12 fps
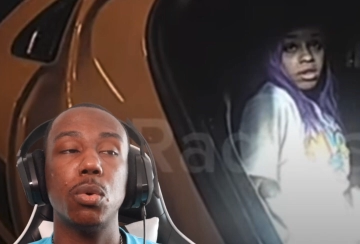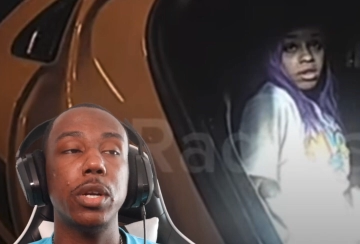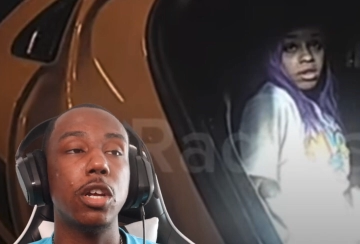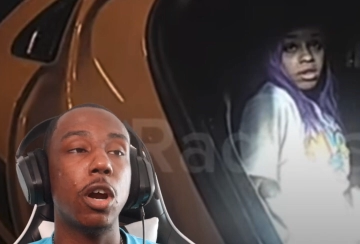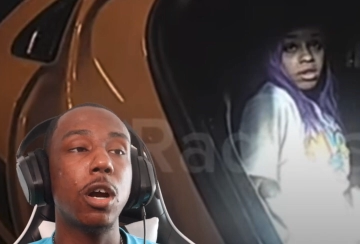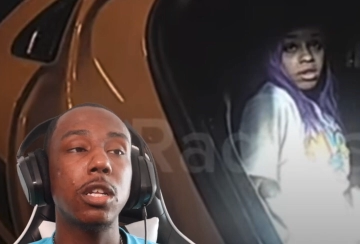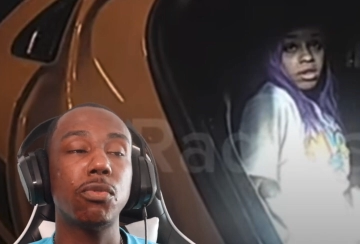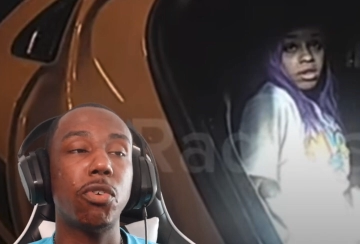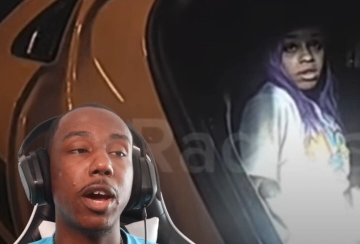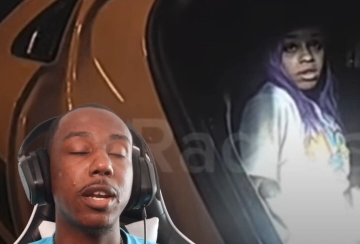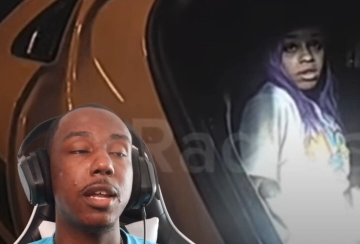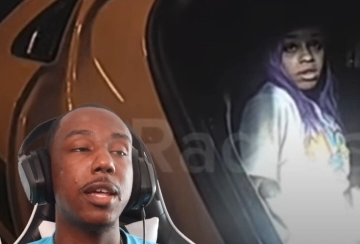Speaker 1: when he heard the
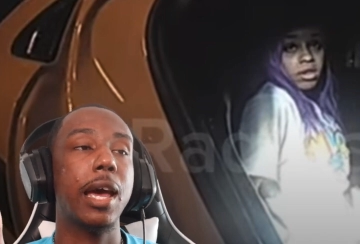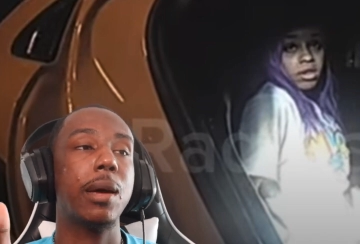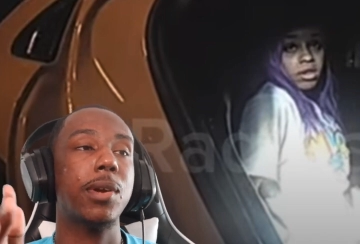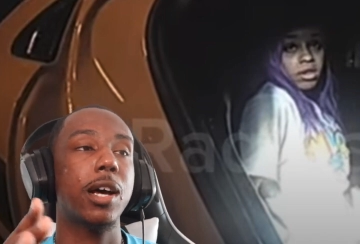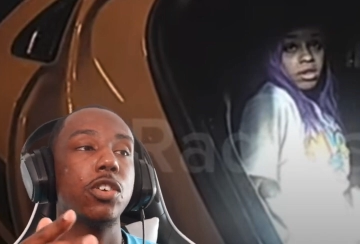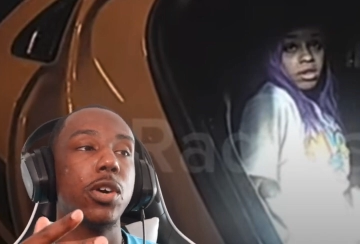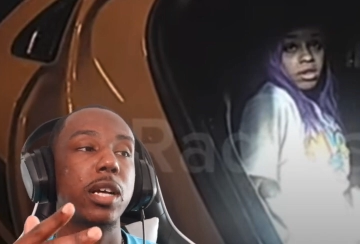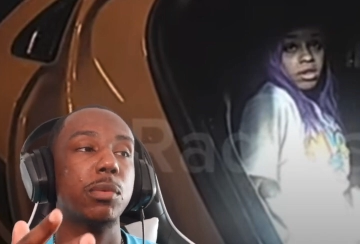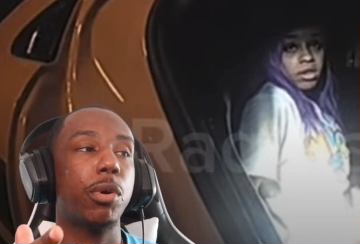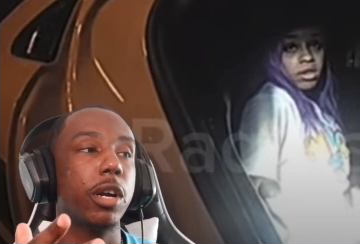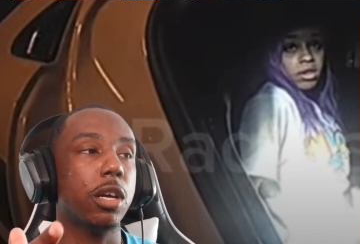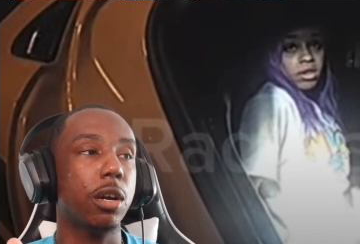fighting, he came down tried to
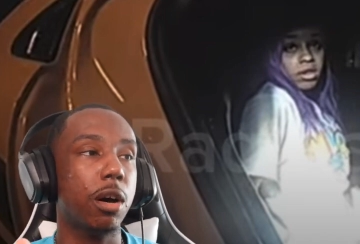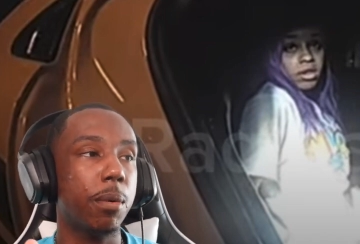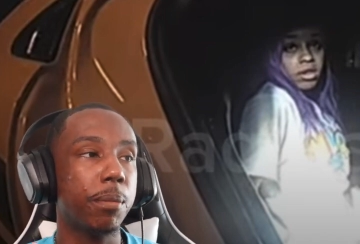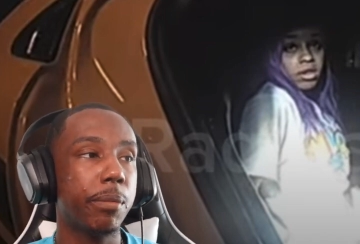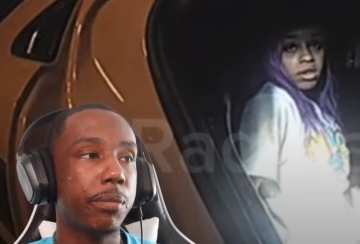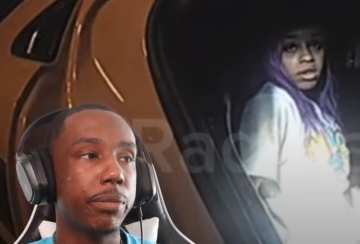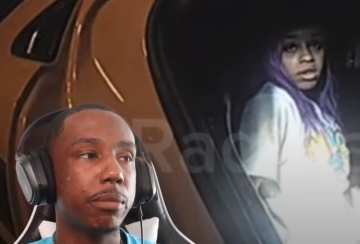break it up.